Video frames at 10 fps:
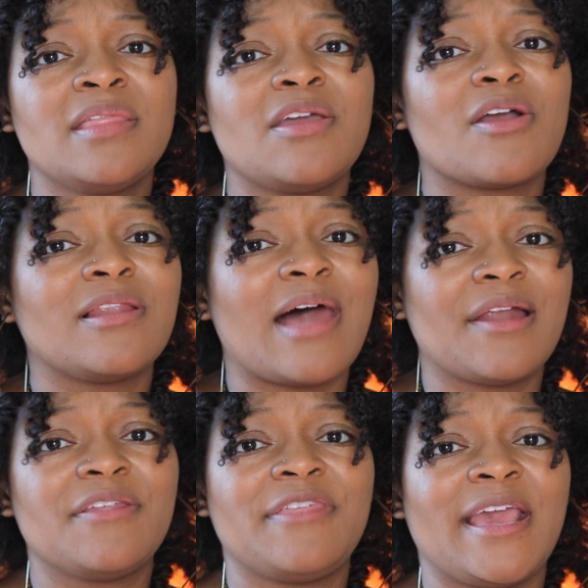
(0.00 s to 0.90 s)
There are a
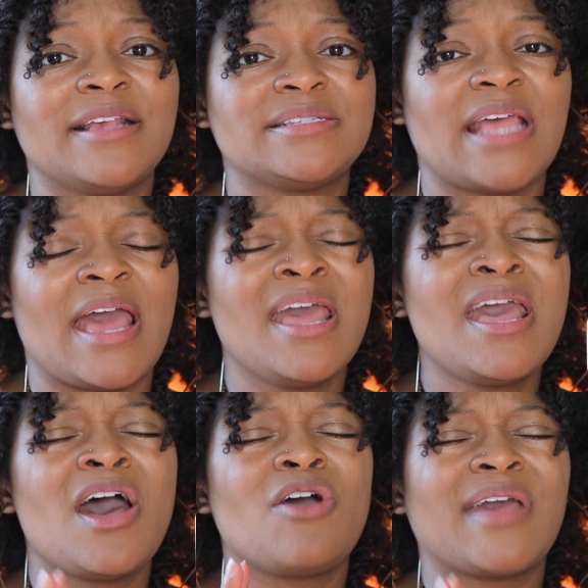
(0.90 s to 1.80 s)
lot of things that,
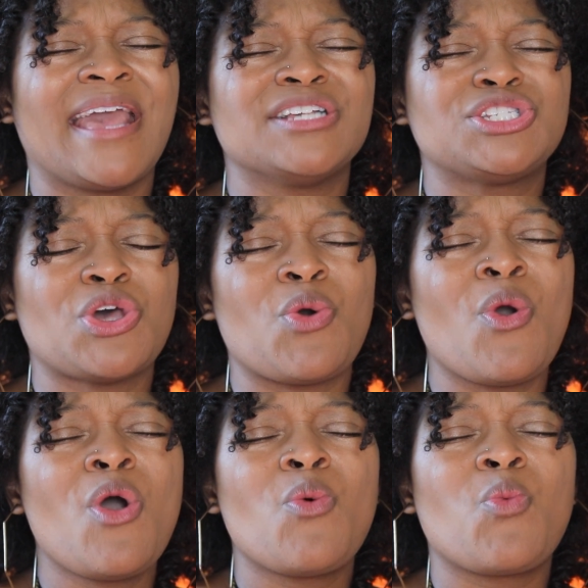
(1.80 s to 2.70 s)
okay,
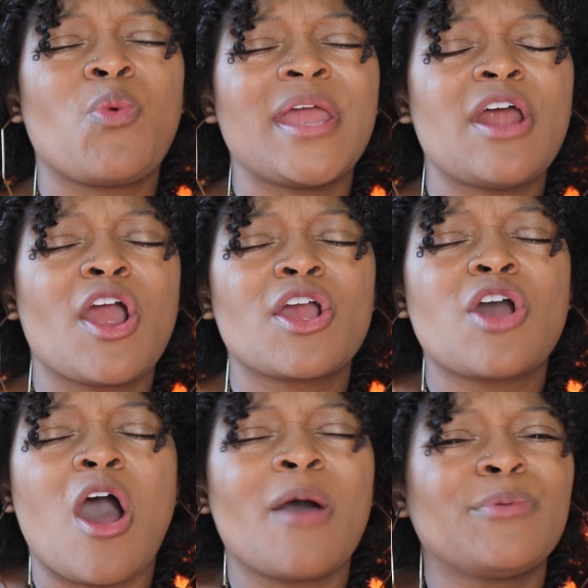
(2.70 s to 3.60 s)
so when her
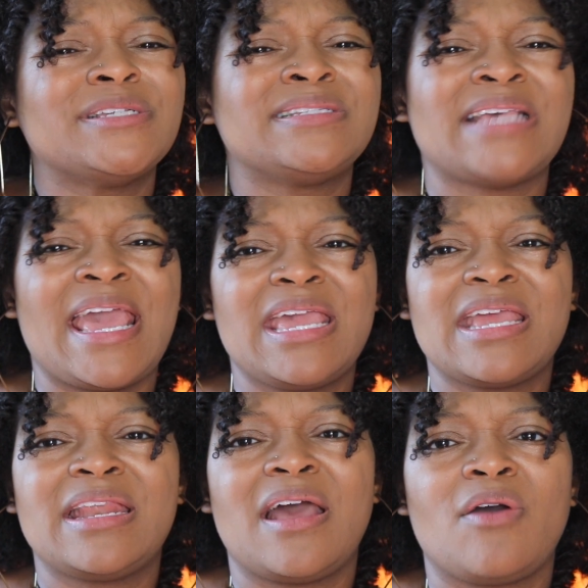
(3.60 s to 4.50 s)
car was
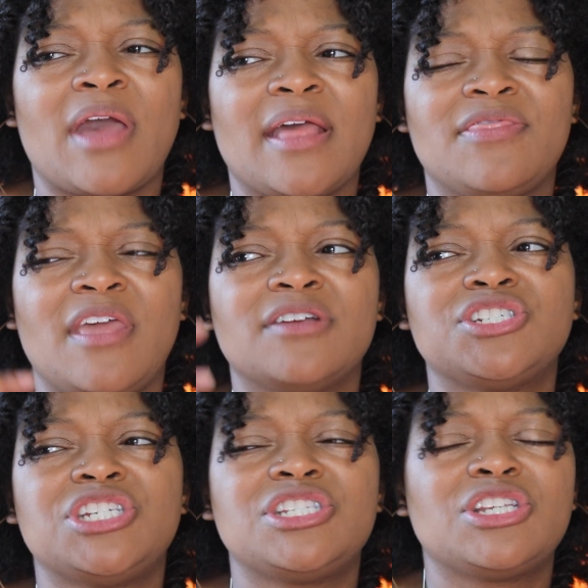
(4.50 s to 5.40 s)
taken, okay,
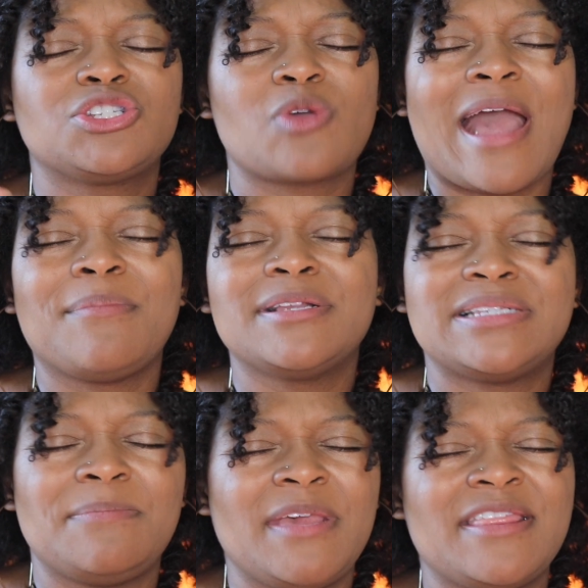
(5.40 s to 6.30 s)
she's describing
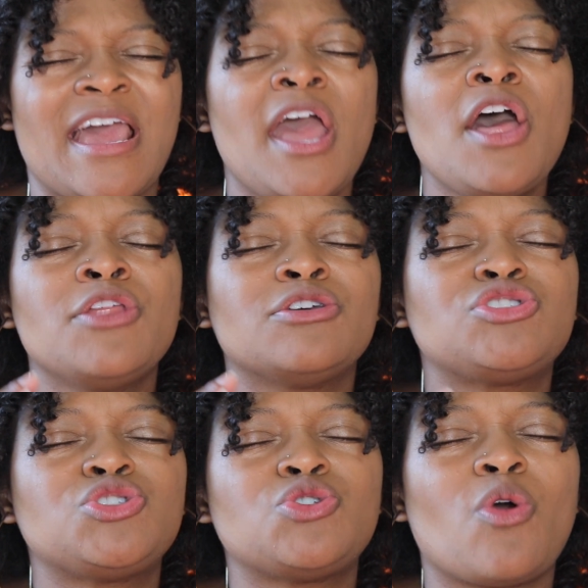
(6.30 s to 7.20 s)
to me that the
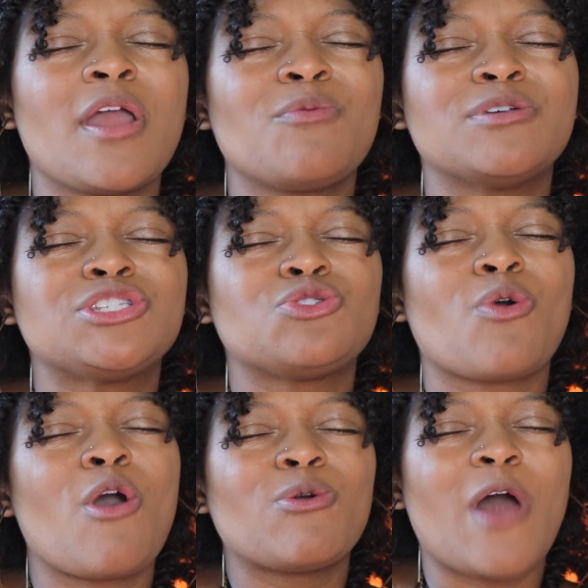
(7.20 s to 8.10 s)
story was
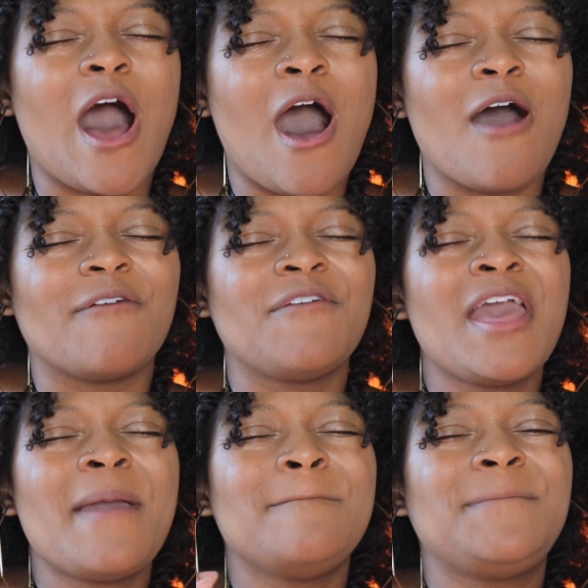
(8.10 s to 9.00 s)
thrown
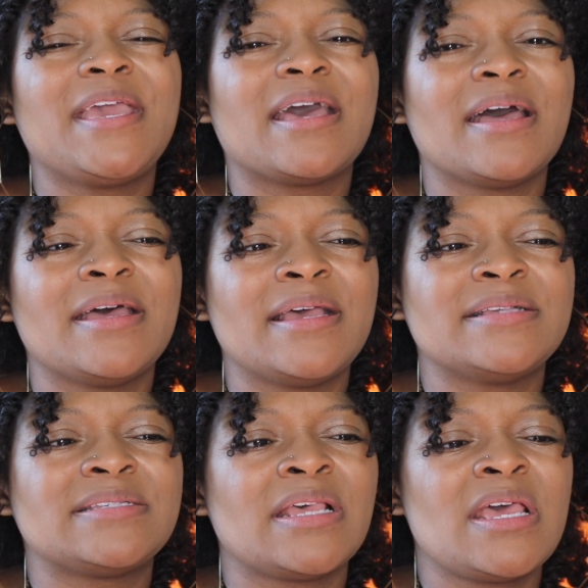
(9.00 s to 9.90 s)
off
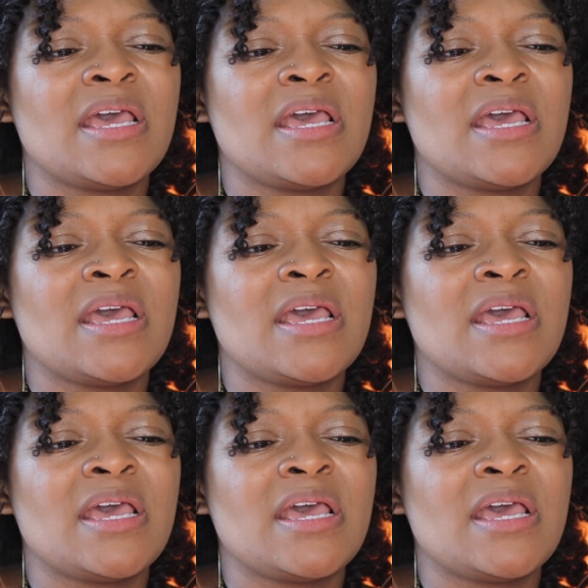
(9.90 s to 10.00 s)
because